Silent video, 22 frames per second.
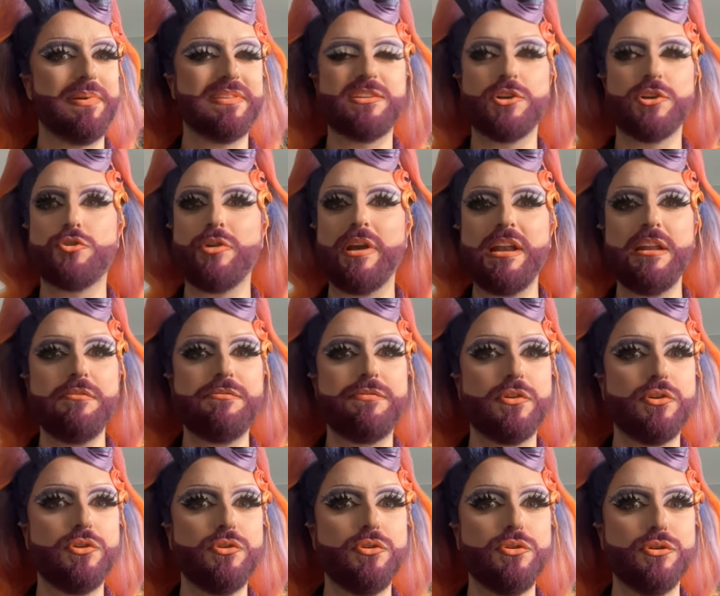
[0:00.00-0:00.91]
but degrading
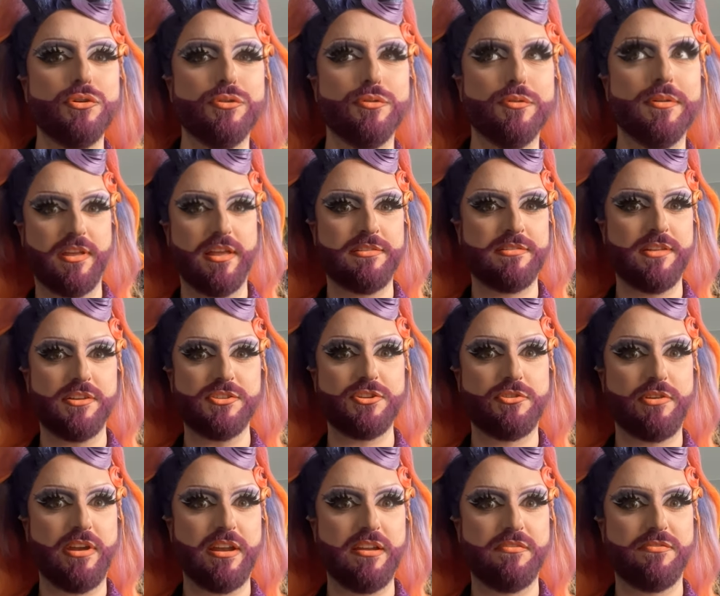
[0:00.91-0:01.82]
for who? It's not
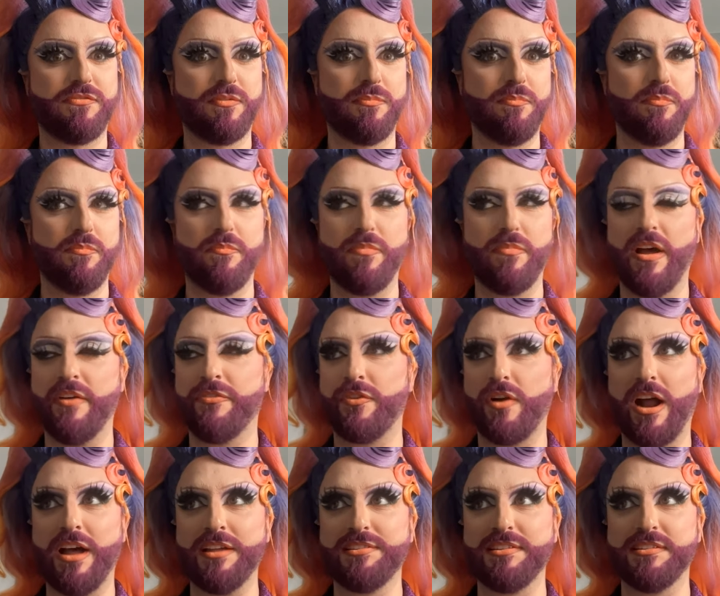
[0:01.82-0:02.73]
degrading for uh,
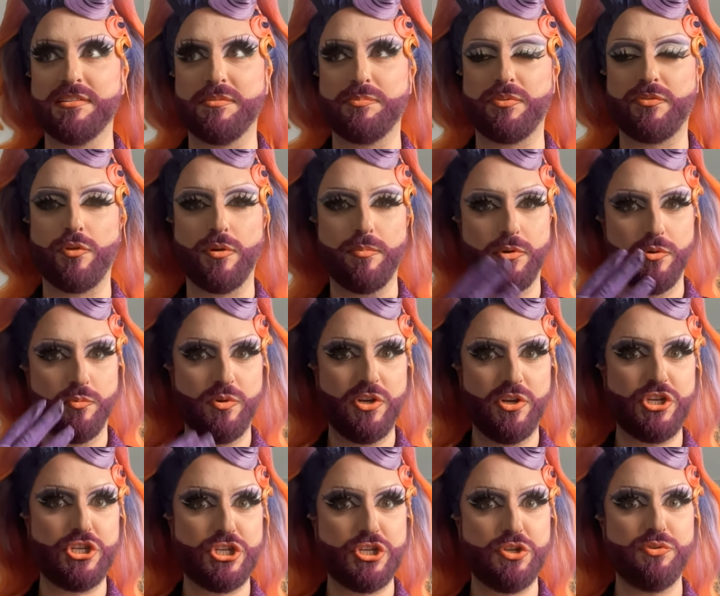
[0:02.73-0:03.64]
for us as a performer.
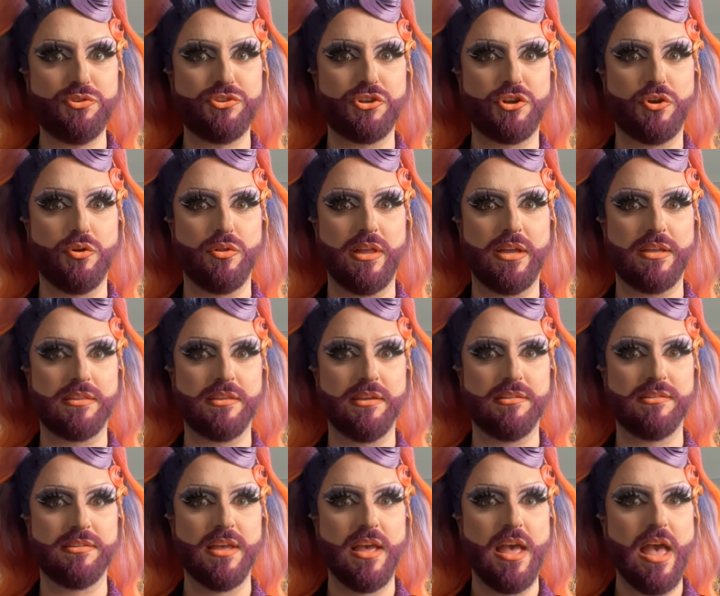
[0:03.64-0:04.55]
We choose to go like
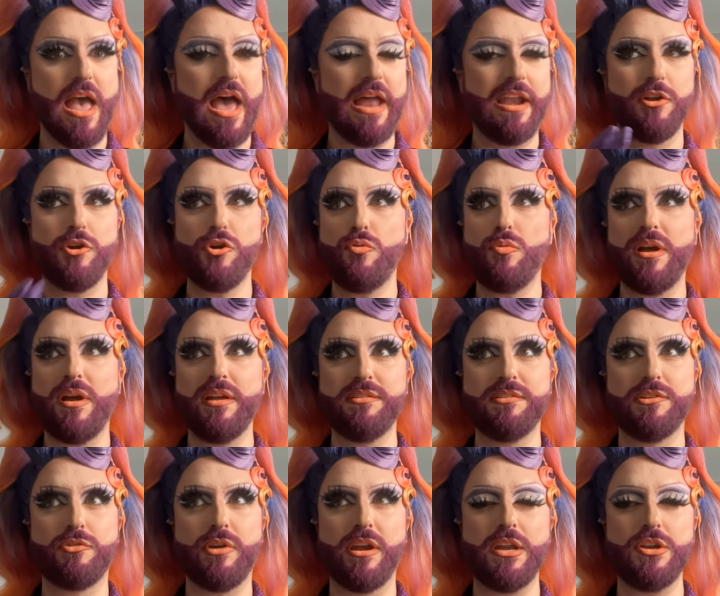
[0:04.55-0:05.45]
this. And I don't know why
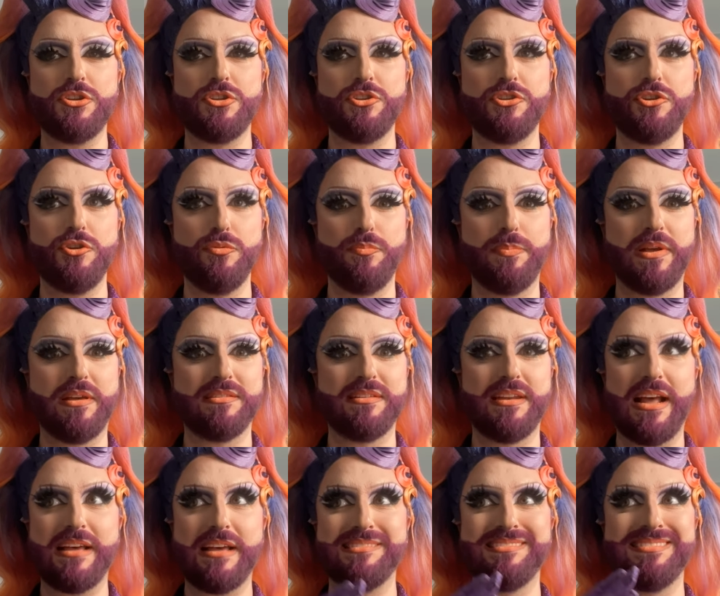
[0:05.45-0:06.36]
it's degrading to you because
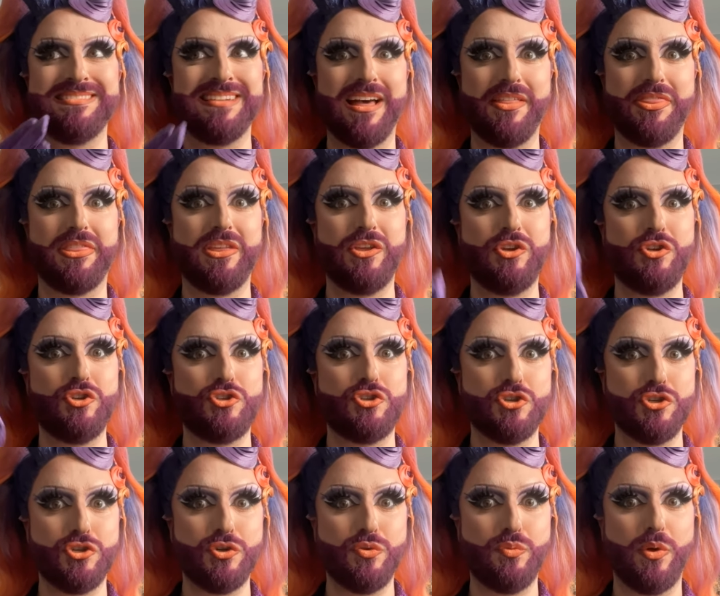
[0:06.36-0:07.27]
it has nothing
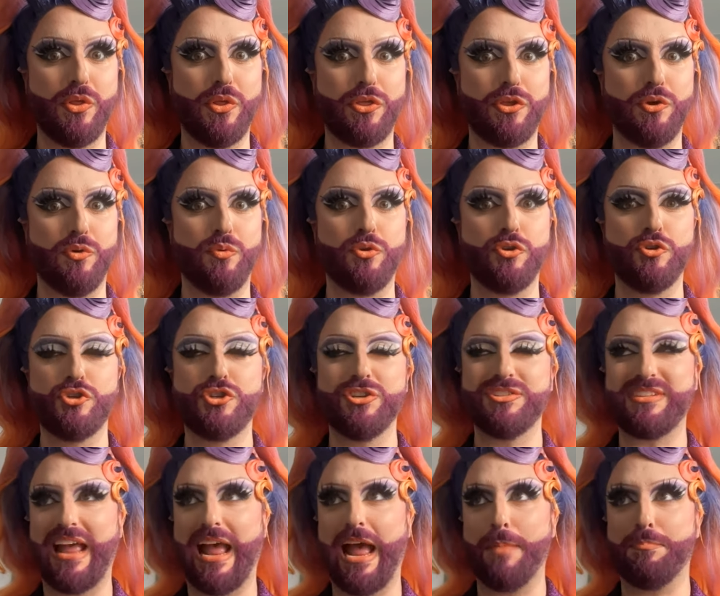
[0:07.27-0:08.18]
to do with you. You
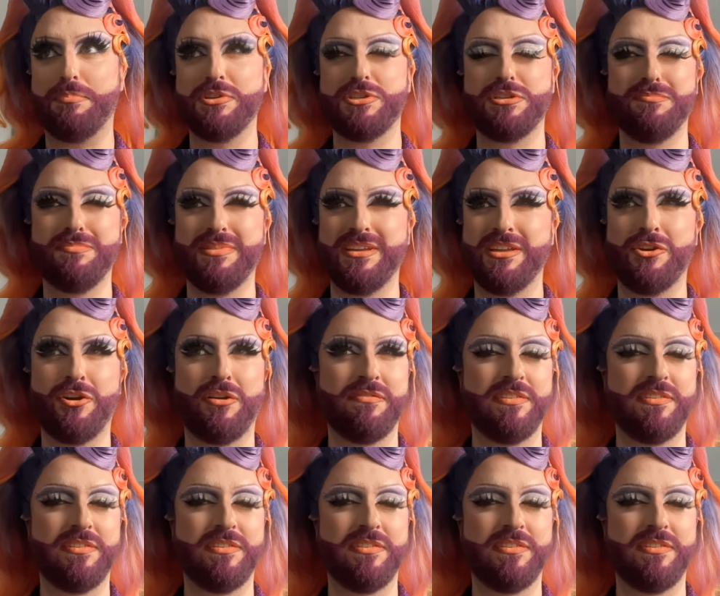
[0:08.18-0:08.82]
just happen to be in our